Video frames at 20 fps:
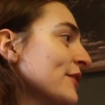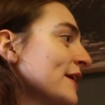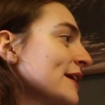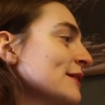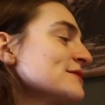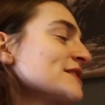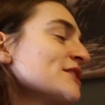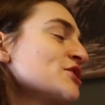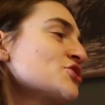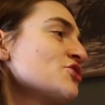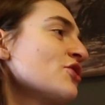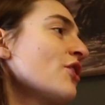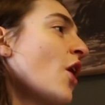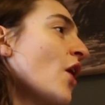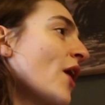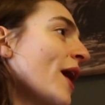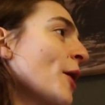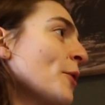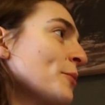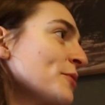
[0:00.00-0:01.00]
that he was like, sure,
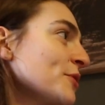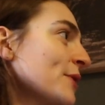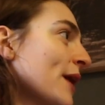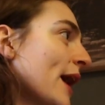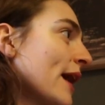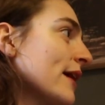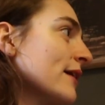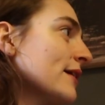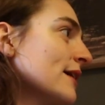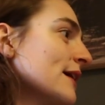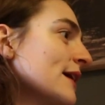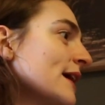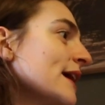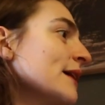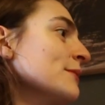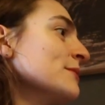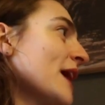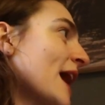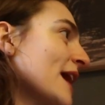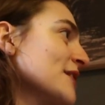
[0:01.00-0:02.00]
I'll help you get
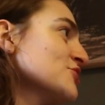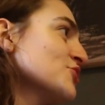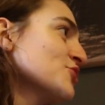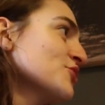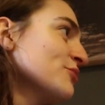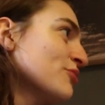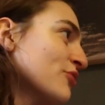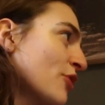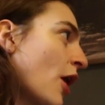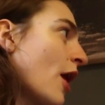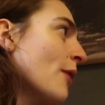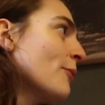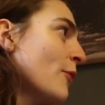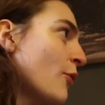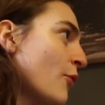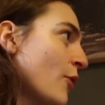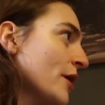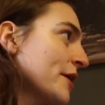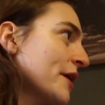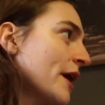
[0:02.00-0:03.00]
him to ask you to prom,
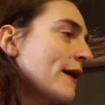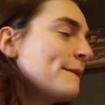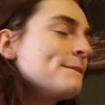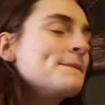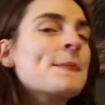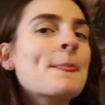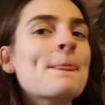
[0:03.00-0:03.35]
whatnot.